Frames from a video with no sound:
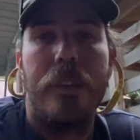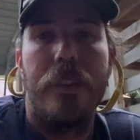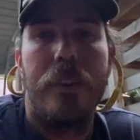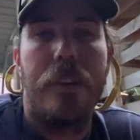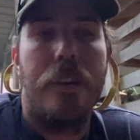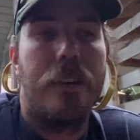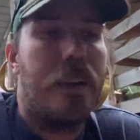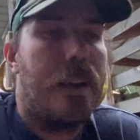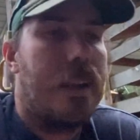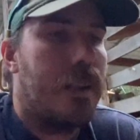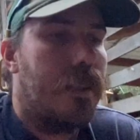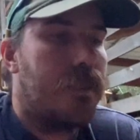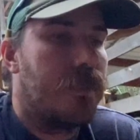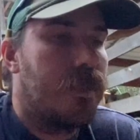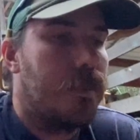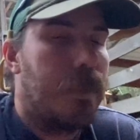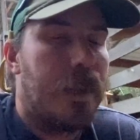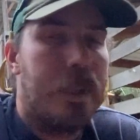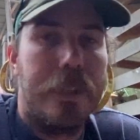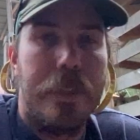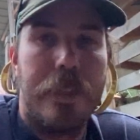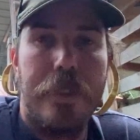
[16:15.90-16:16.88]
All right,
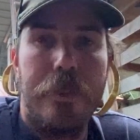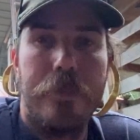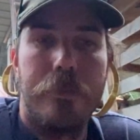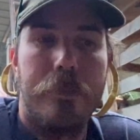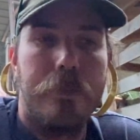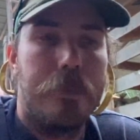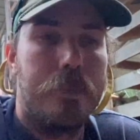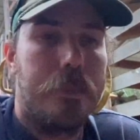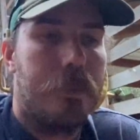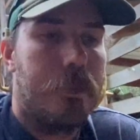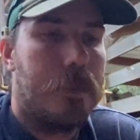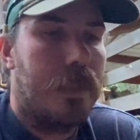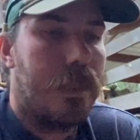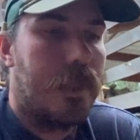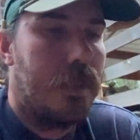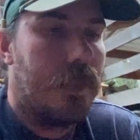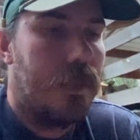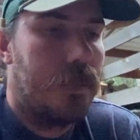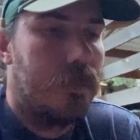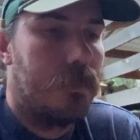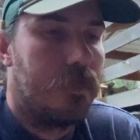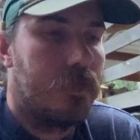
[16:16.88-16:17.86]
everybody.
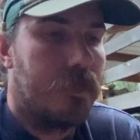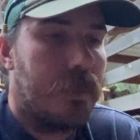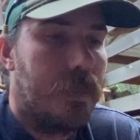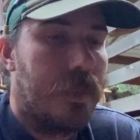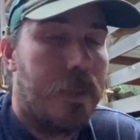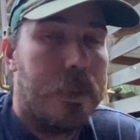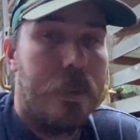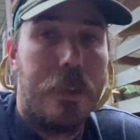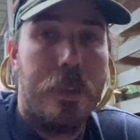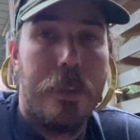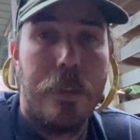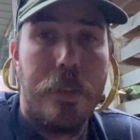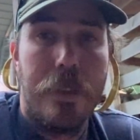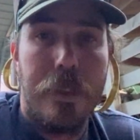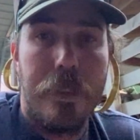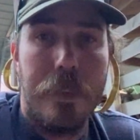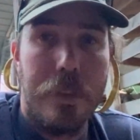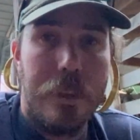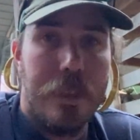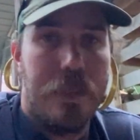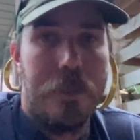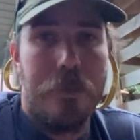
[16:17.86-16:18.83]
Well,
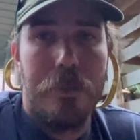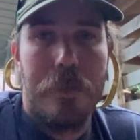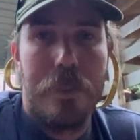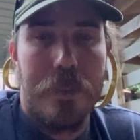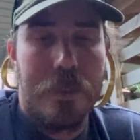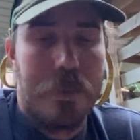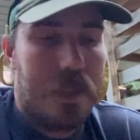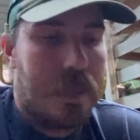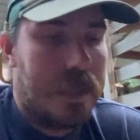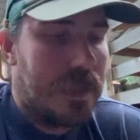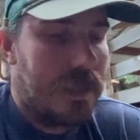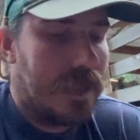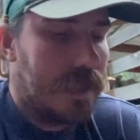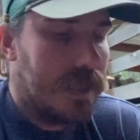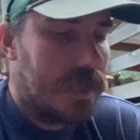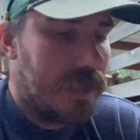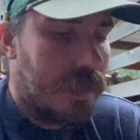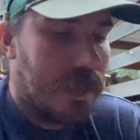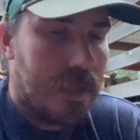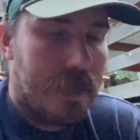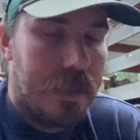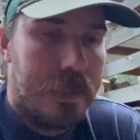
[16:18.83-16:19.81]
the equalization
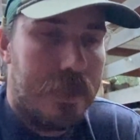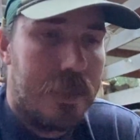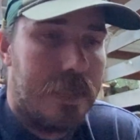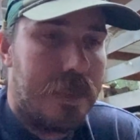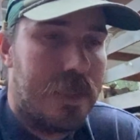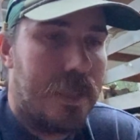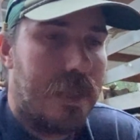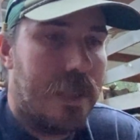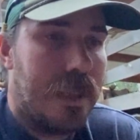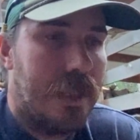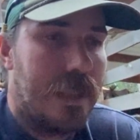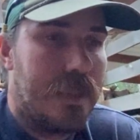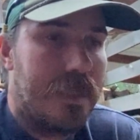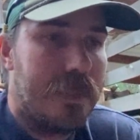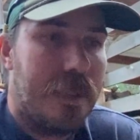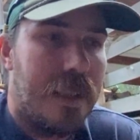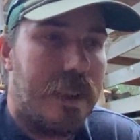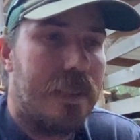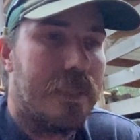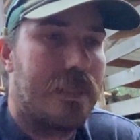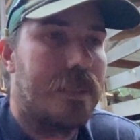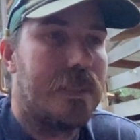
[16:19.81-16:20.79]
charge
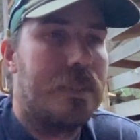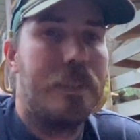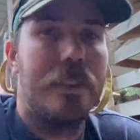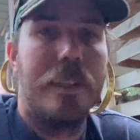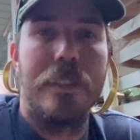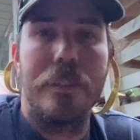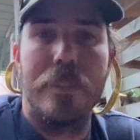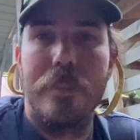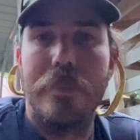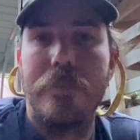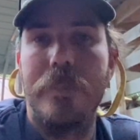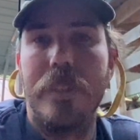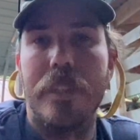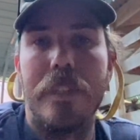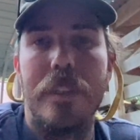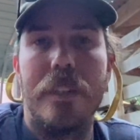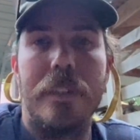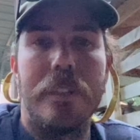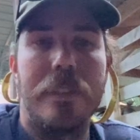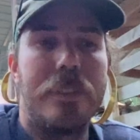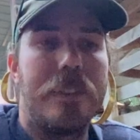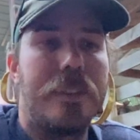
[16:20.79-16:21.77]
cycle has
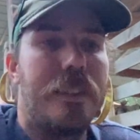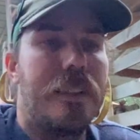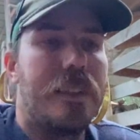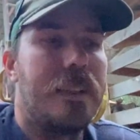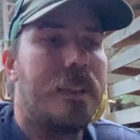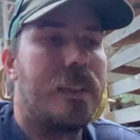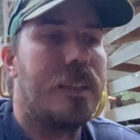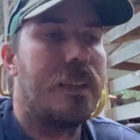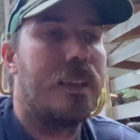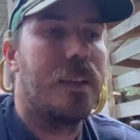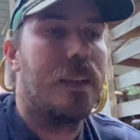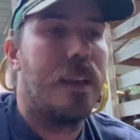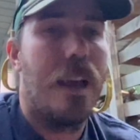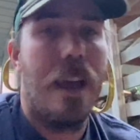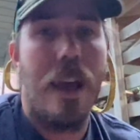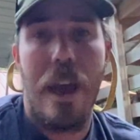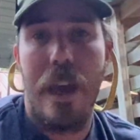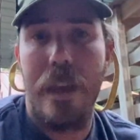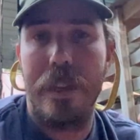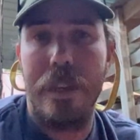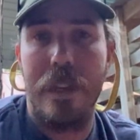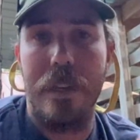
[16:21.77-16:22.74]
finished.
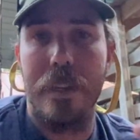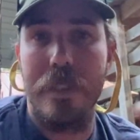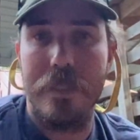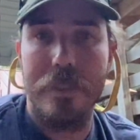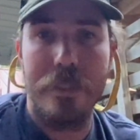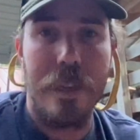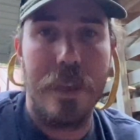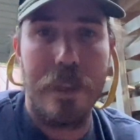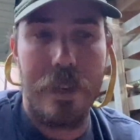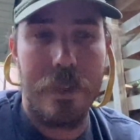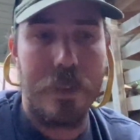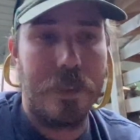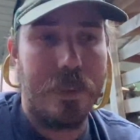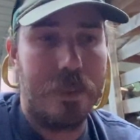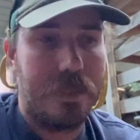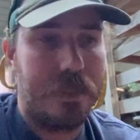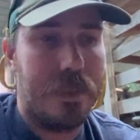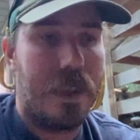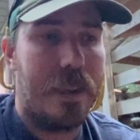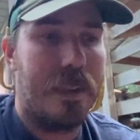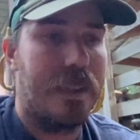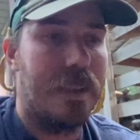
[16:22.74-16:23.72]
I kind of set,
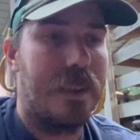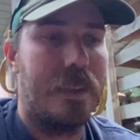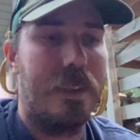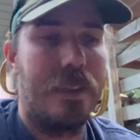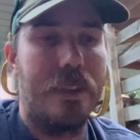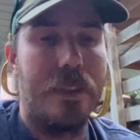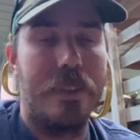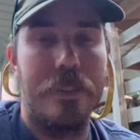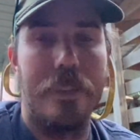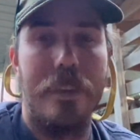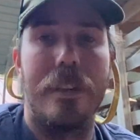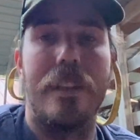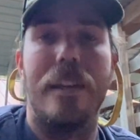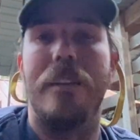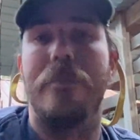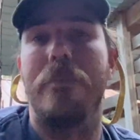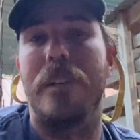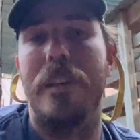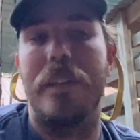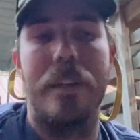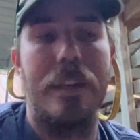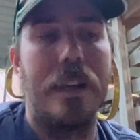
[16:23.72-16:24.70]
set it and then I
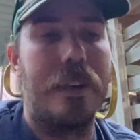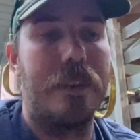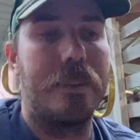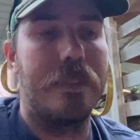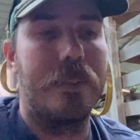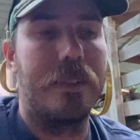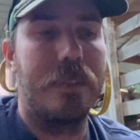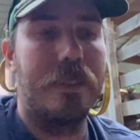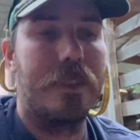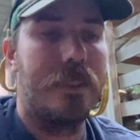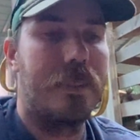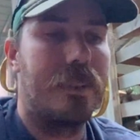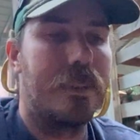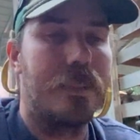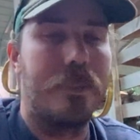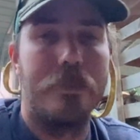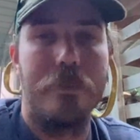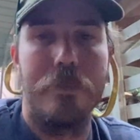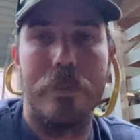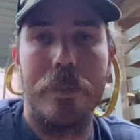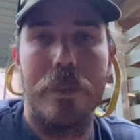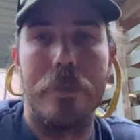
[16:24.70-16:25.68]
went down to
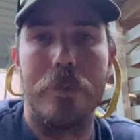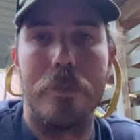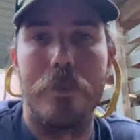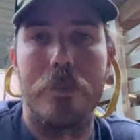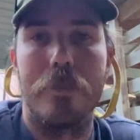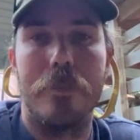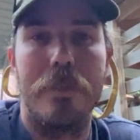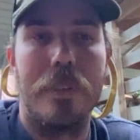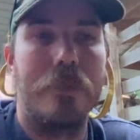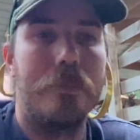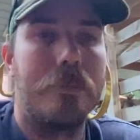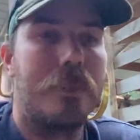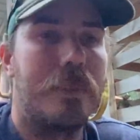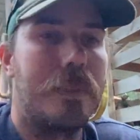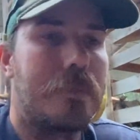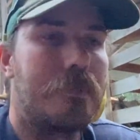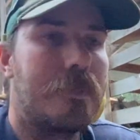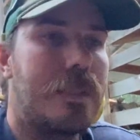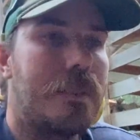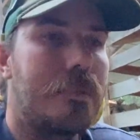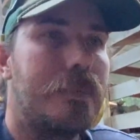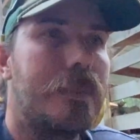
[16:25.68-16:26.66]
the local river
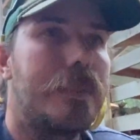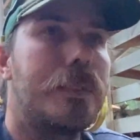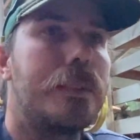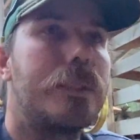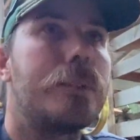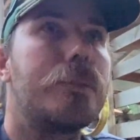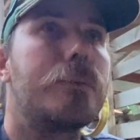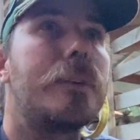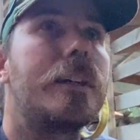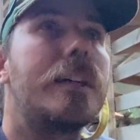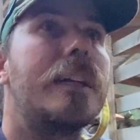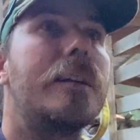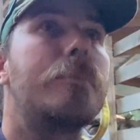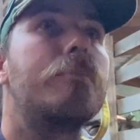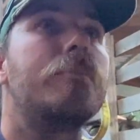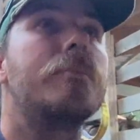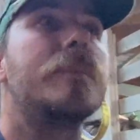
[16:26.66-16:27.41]
and went for a swim,